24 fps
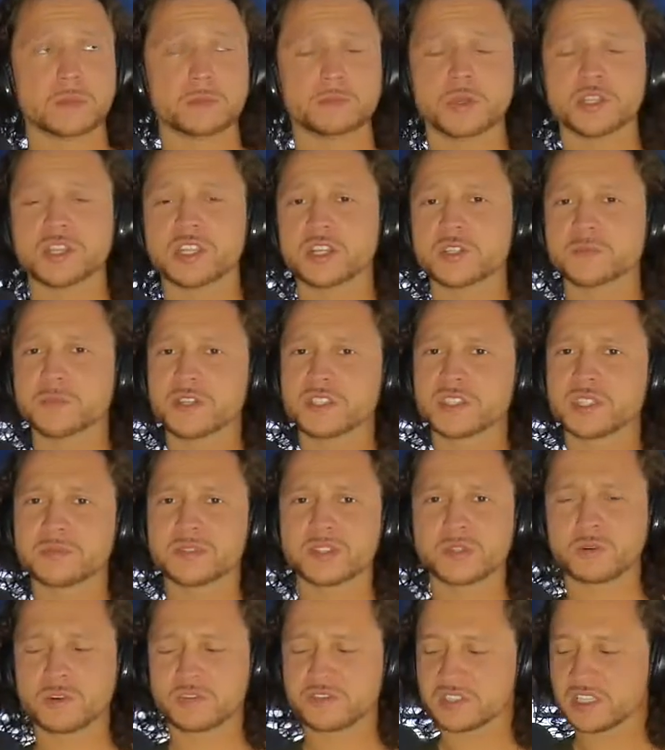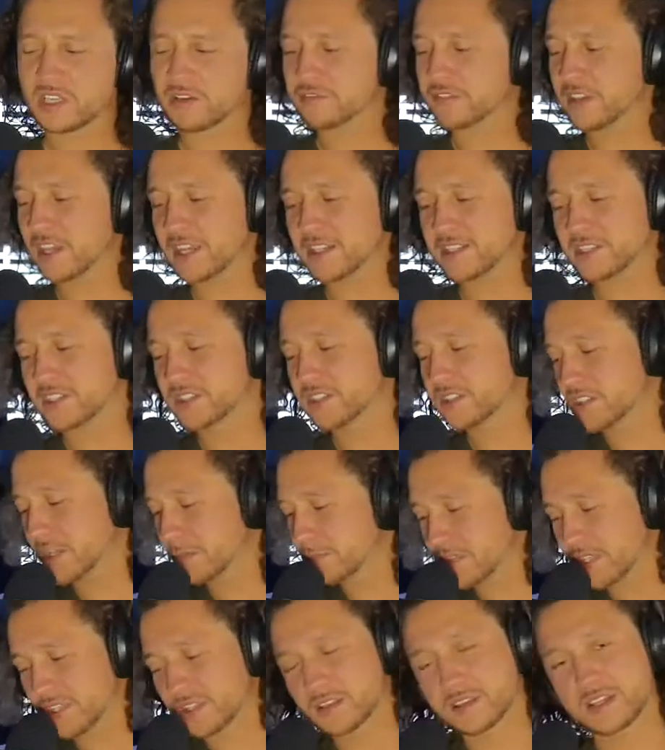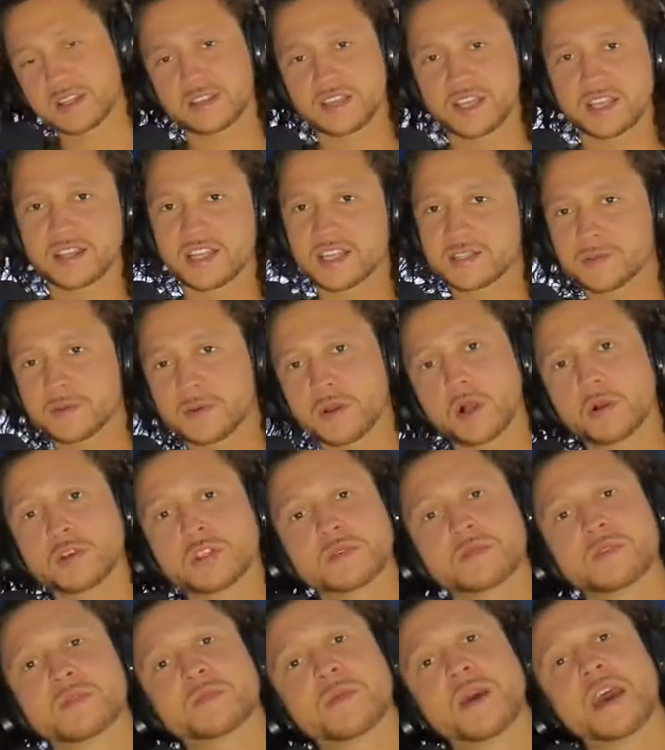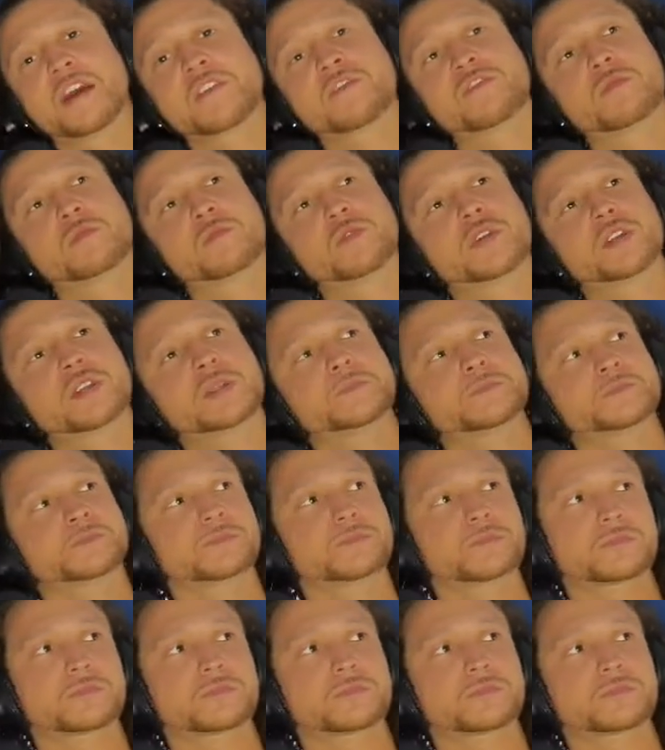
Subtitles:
but there's been some sort of self-conscious thing that's been holding me back from really